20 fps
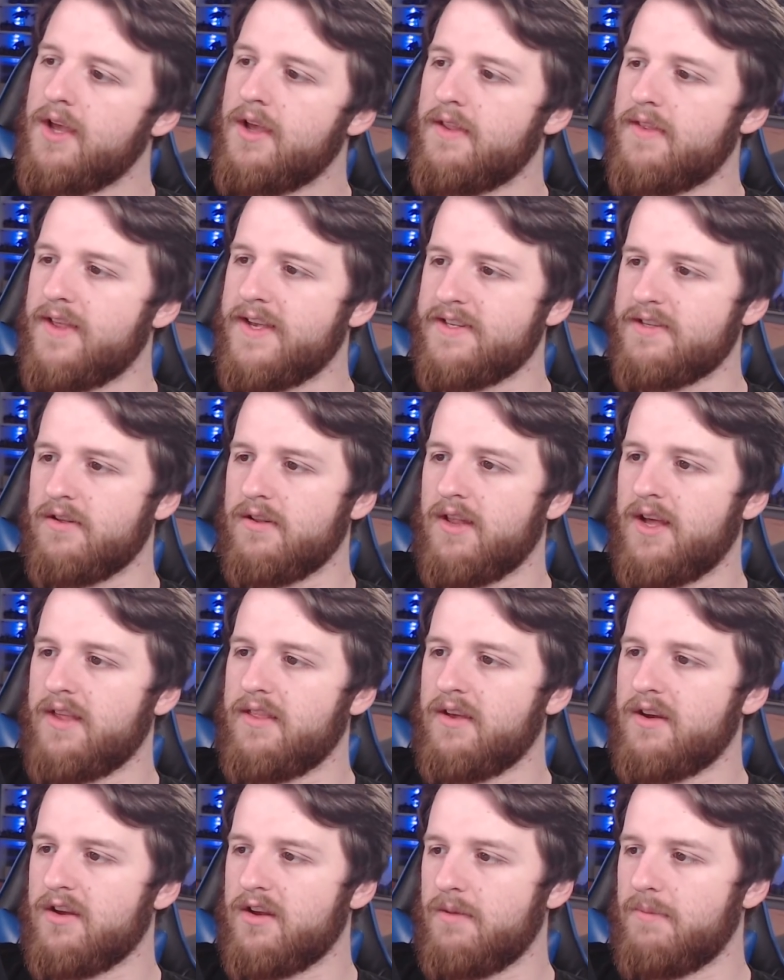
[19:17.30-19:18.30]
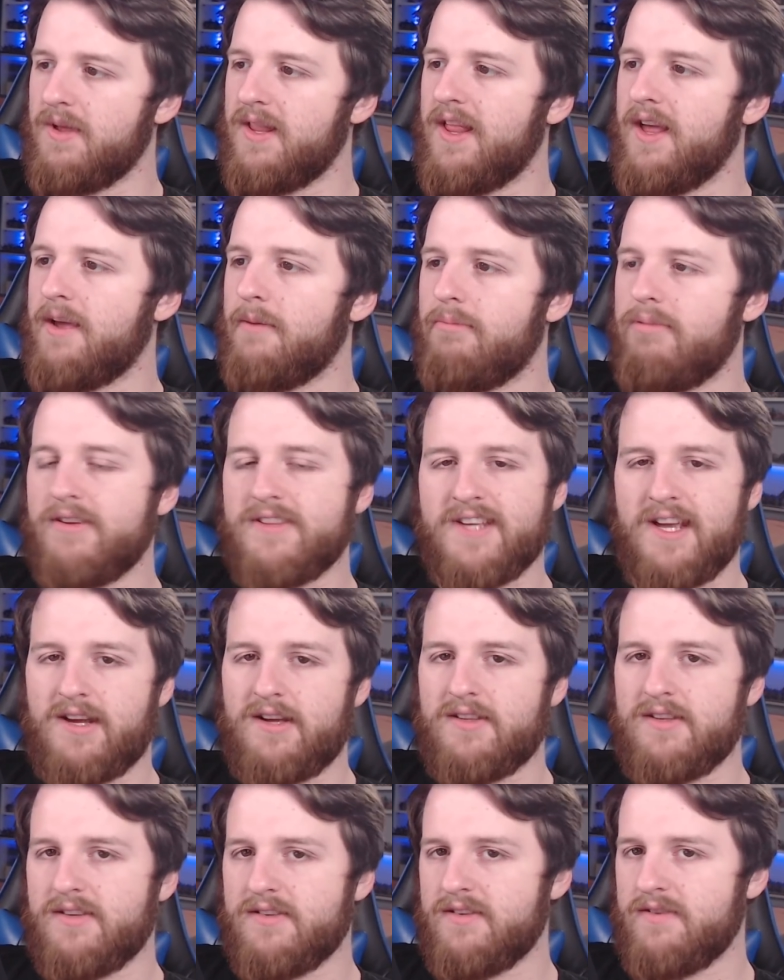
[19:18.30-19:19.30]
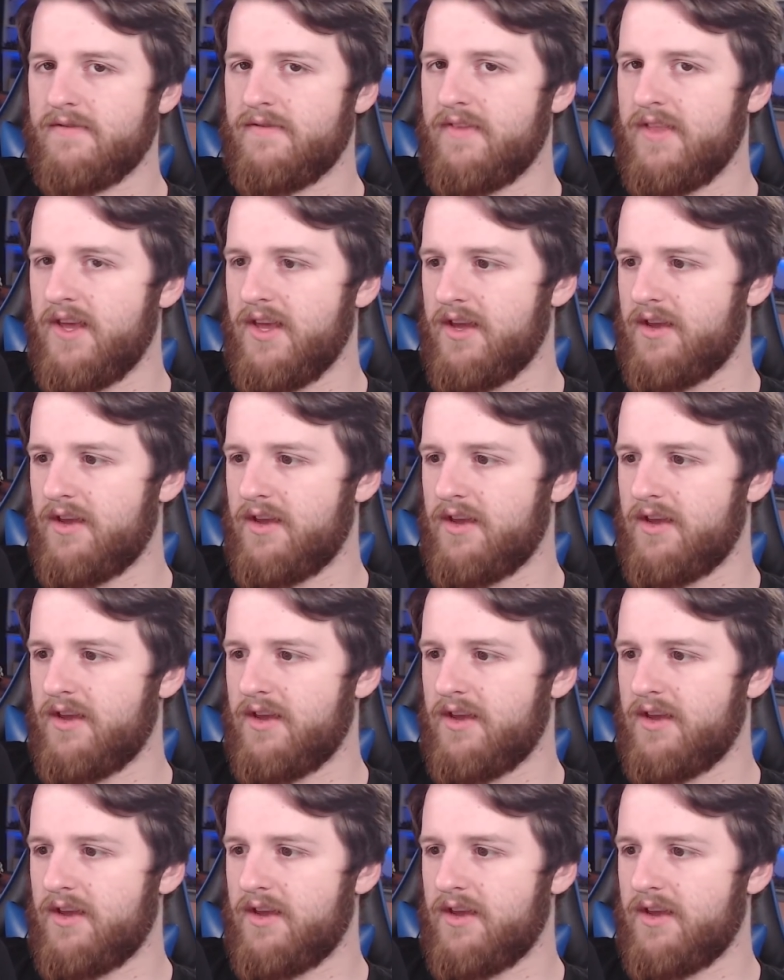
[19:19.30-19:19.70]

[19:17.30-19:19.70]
these look like they're going to be like protectors of the